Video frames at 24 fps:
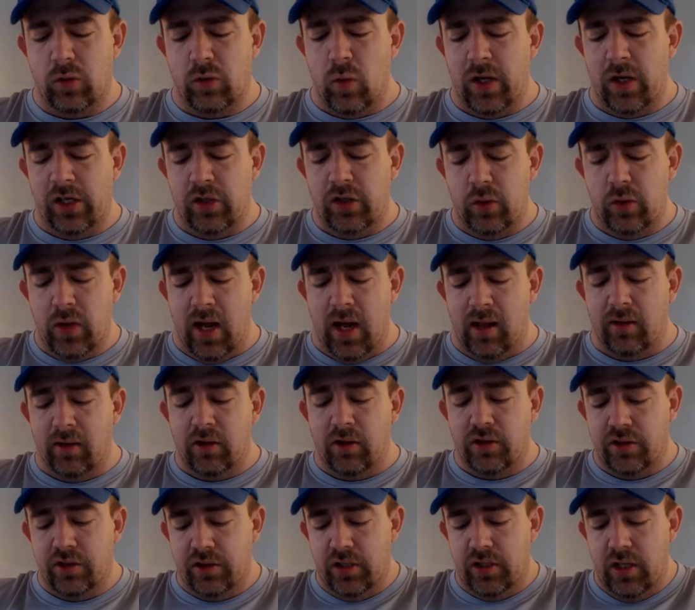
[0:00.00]

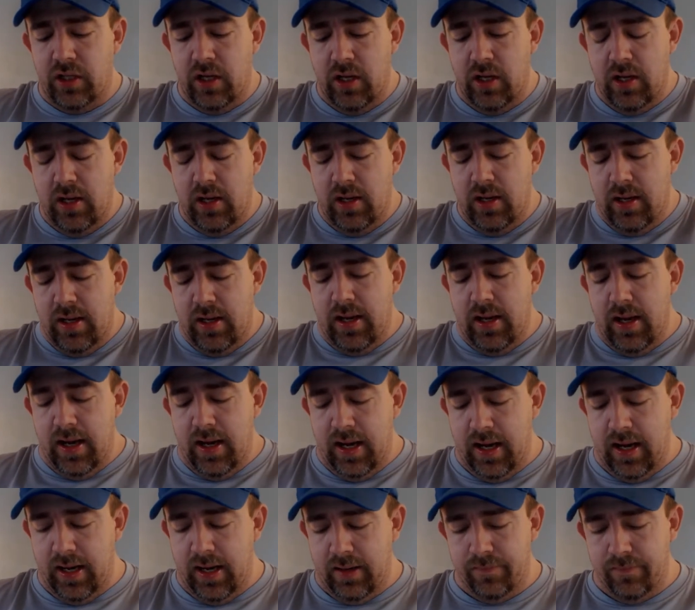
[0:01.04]
$22.
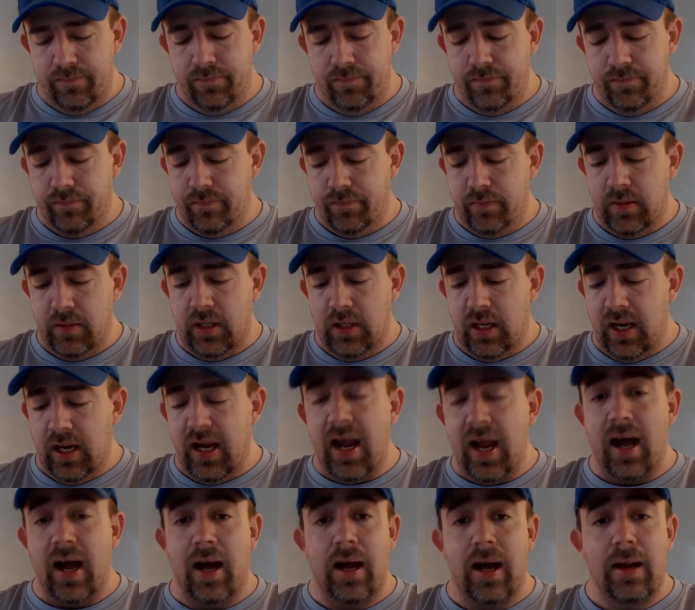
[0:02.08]
And
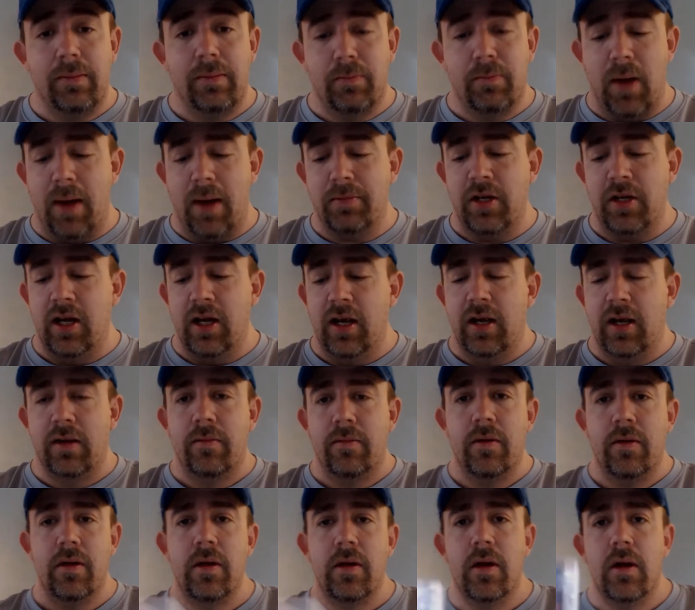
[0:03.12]
yeah, I popped it
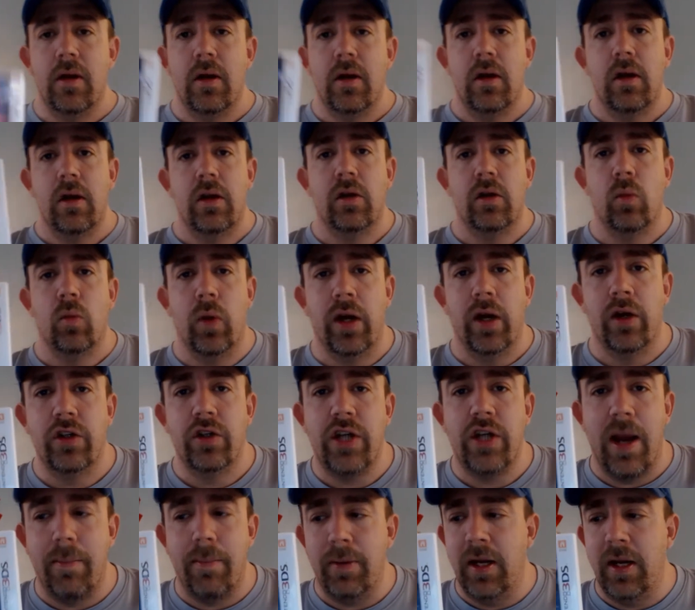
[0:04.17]
in. Weird
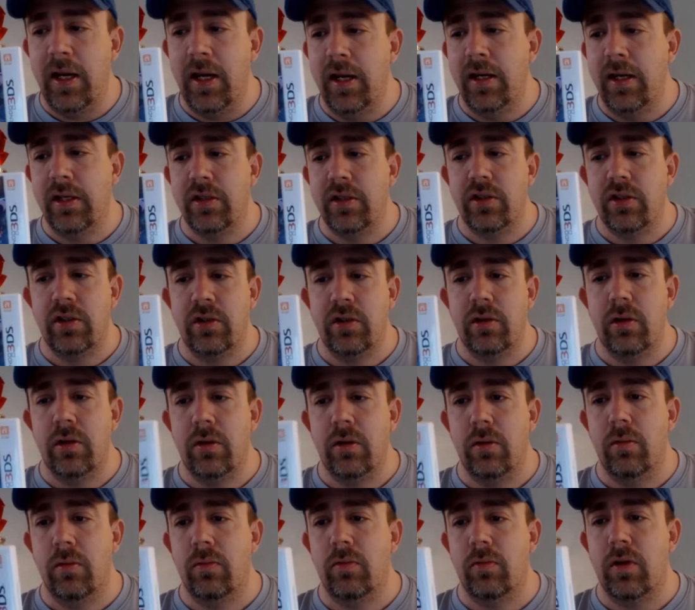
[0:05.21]
Japanese,
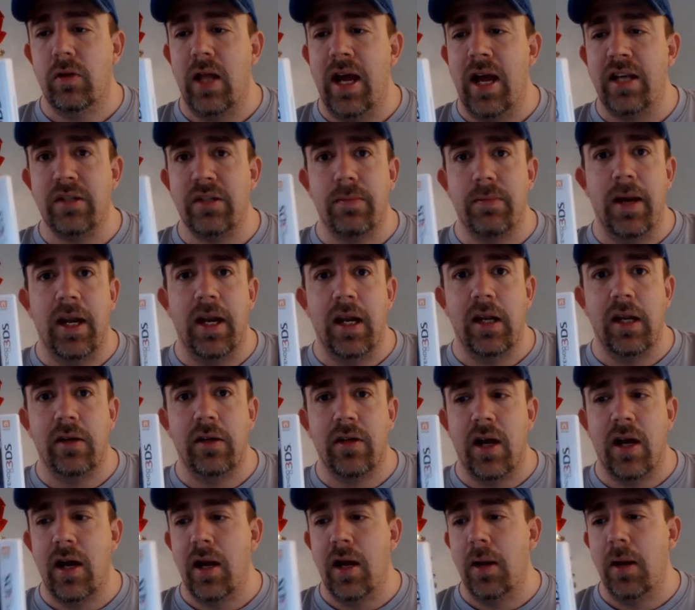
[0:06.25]
classmating
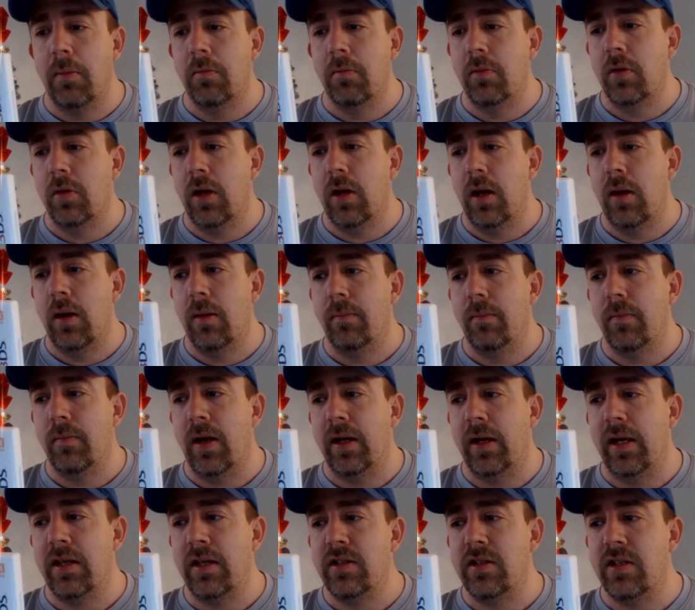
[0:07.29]
time. I
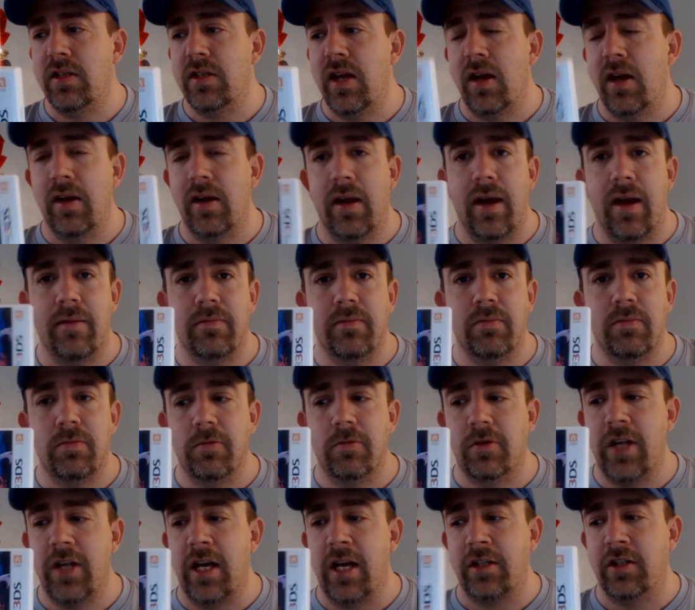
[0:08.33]
guess it's how you have
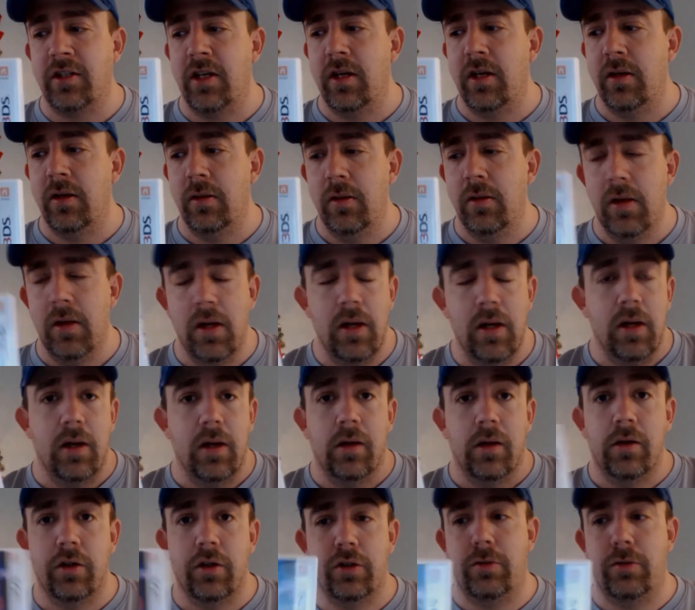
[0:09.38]
sex in it.
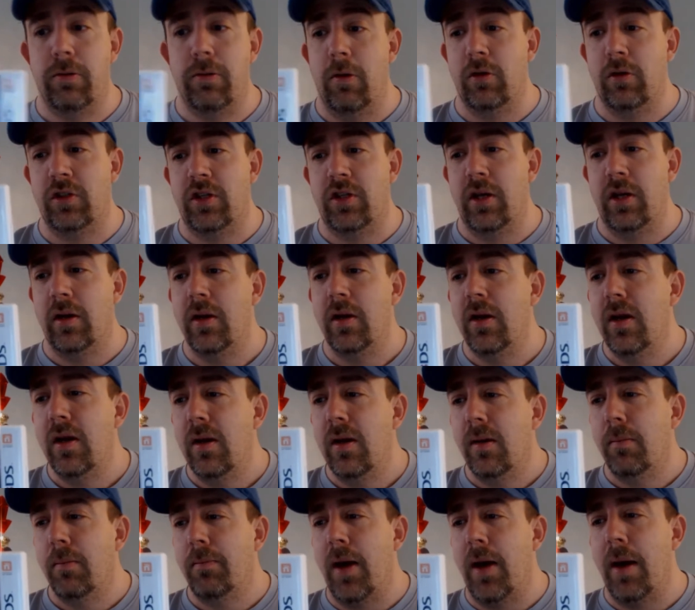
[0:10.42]
You're supposed to
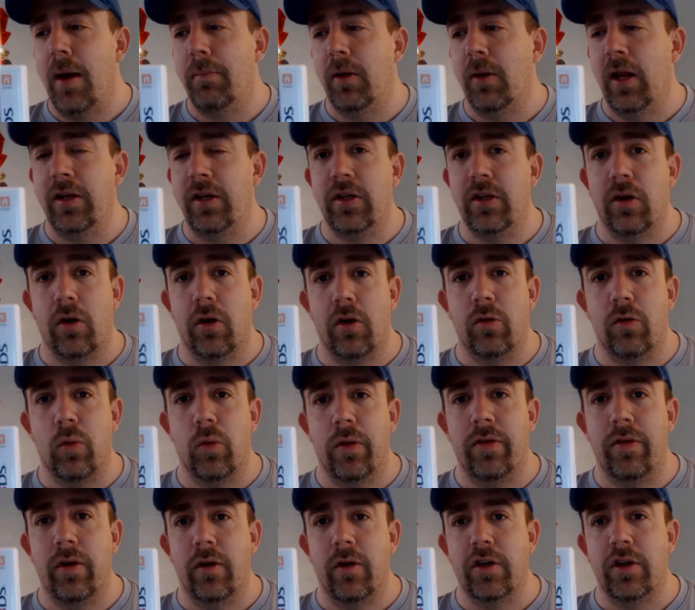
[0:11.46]
populate the earth
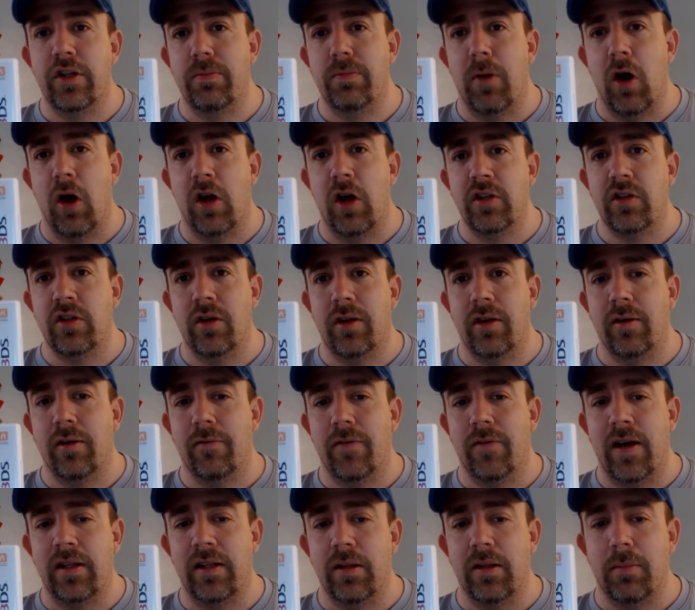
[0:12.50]
with your spawn so you can
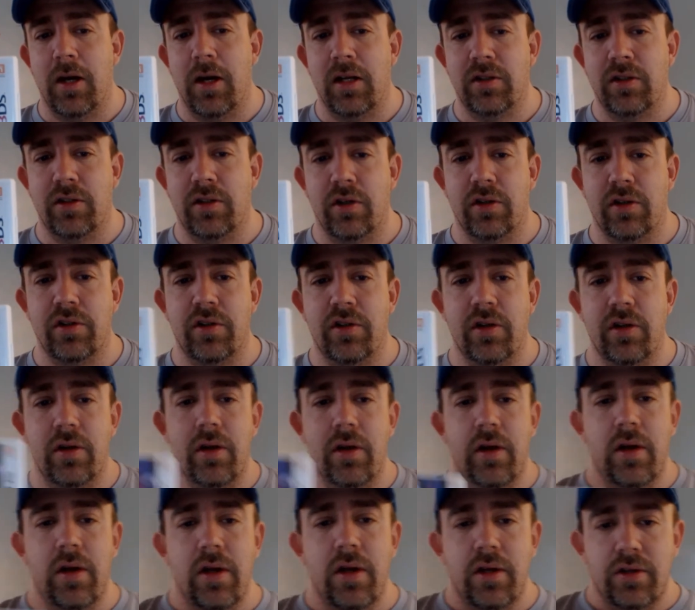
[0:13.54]
fight the monsters.
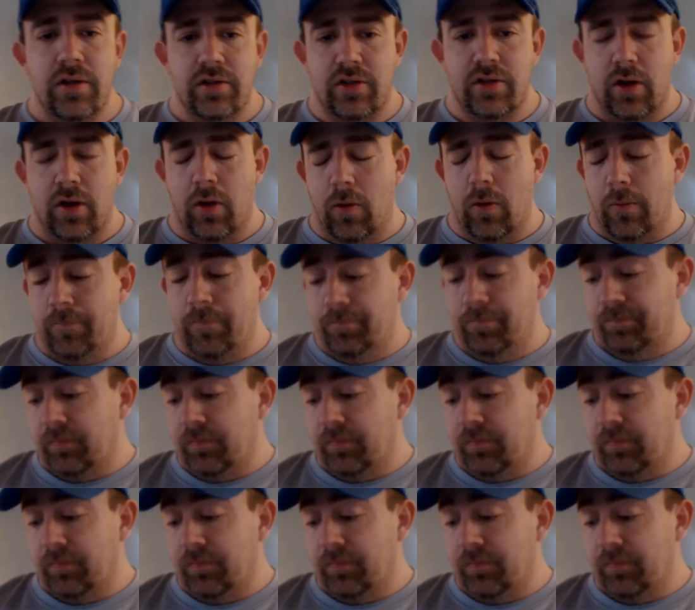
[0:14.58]
So,